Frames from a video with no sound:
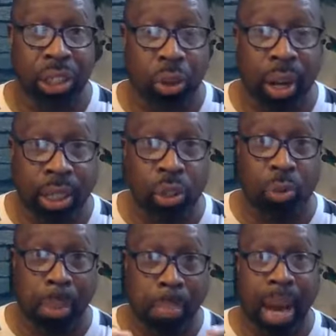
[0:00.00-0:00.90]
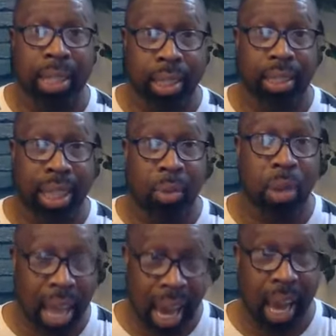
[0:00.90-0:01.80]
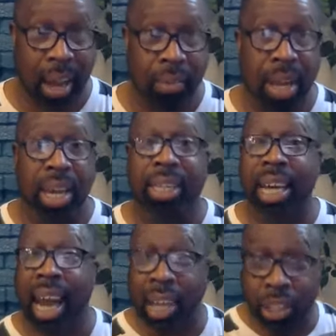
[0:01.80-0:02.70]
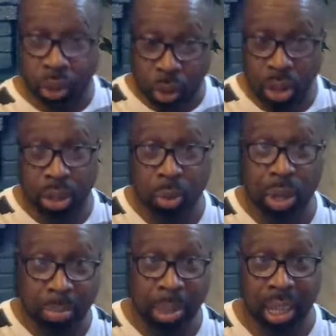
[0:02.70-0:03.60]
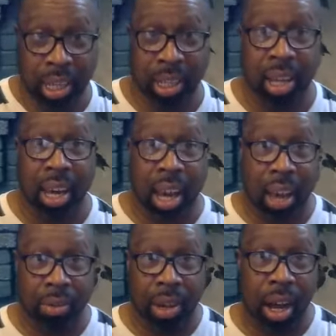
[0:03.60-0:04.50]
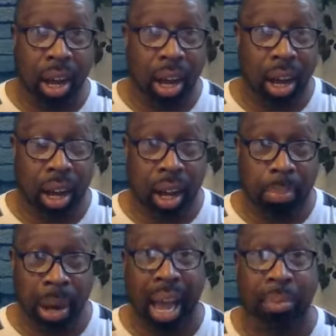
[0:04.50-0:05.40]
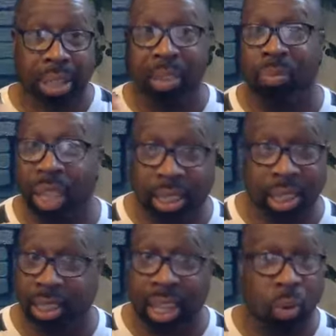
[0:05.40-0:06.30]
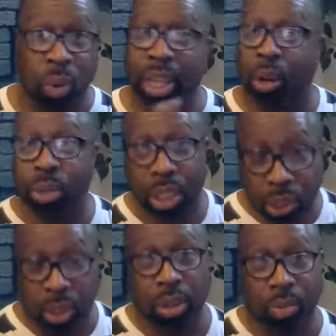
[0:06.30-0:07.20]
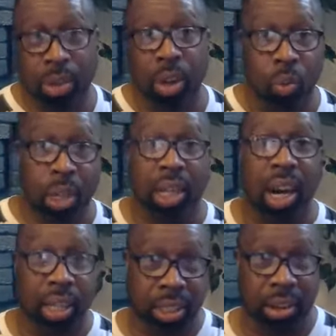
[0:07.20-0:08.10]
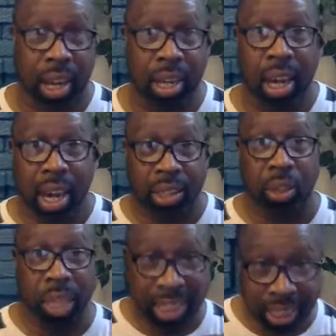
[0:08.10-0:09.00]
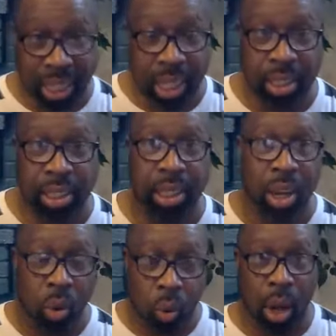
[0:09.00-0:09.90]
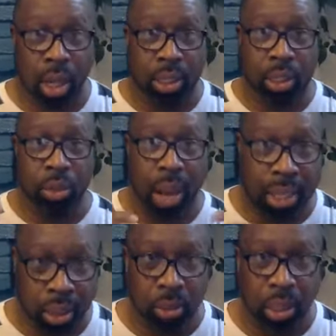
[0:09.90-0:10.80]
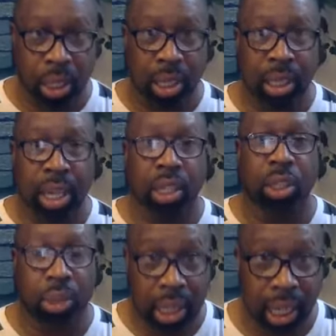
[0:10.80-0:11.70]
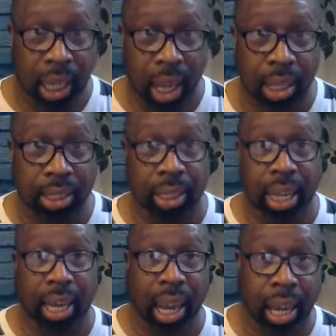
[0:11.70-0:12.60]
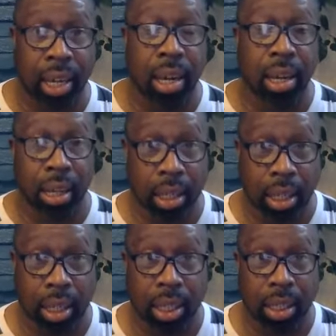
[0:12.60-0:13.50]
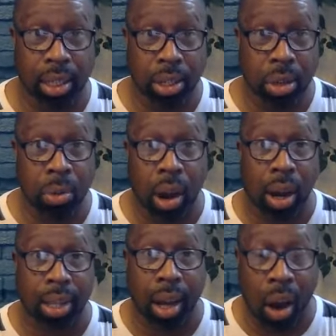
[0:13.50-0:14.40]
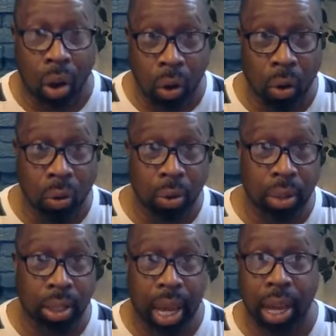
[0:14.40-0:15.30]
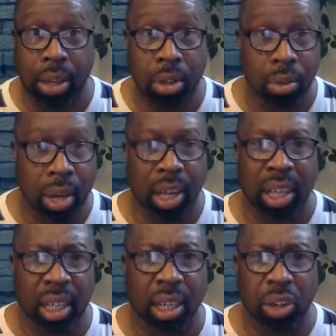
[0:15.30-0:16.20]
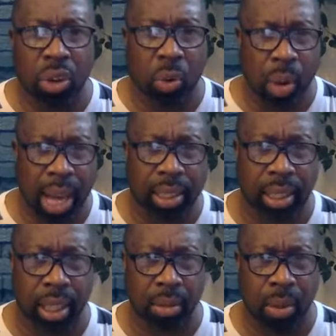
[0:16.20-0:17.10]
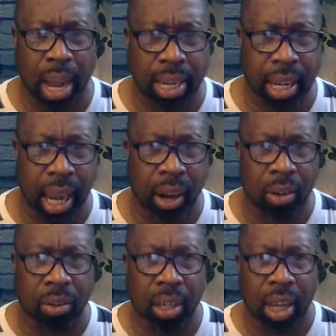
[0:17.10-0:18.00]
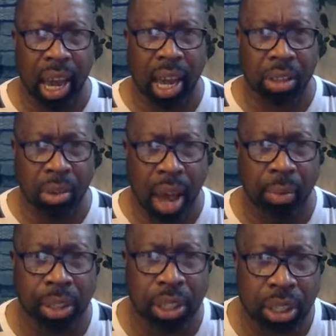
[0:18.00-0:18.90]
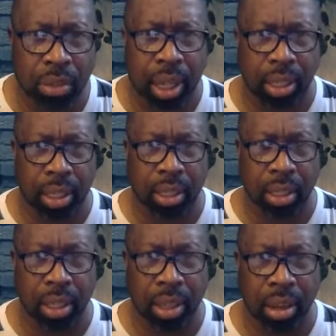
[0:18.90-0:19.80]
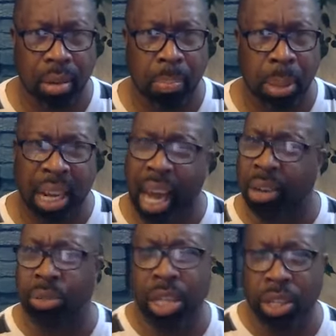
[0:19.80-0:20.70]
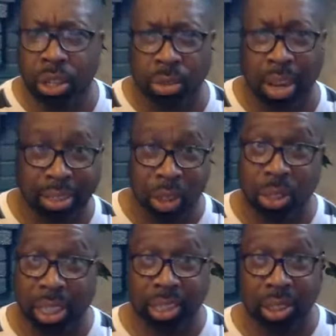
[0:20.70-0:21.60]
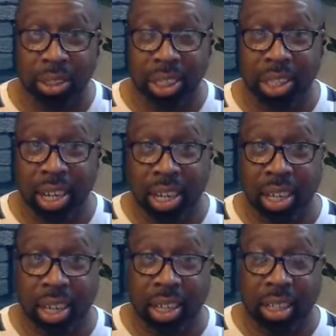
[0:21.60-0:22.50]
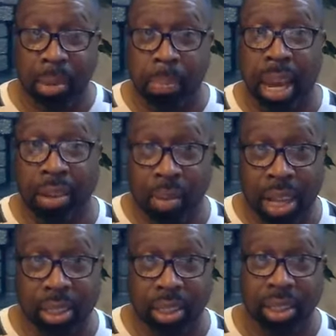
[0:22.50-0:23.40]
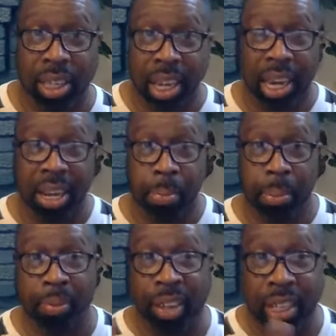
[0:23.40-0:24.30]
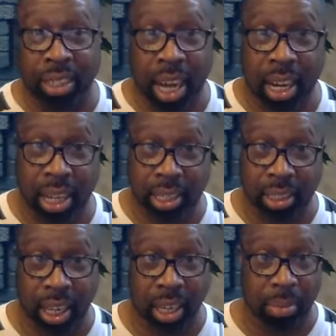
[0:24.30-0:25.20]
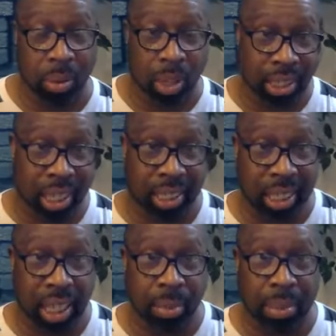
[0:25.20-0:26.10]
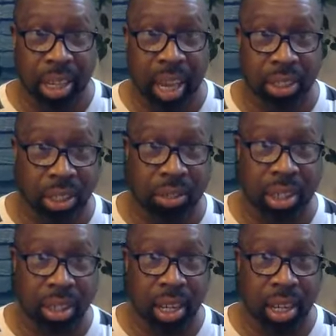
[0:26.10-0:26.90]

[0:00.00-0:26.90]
trying to remind us that we have that our struggle with men have uh uh, uh, uh, perhaps convinced us that we don't deserve what God is trying. And so he sends ones to wrestle with us to tell us that, hey, look, you are all that you look, you're wrestling right now and you have the strength but I don't need you to wrestle. Notice this, notice this. Uh, uh, the man wrestled and he prevailed not against Jacob. It wasn't that Jacob didn't have strength,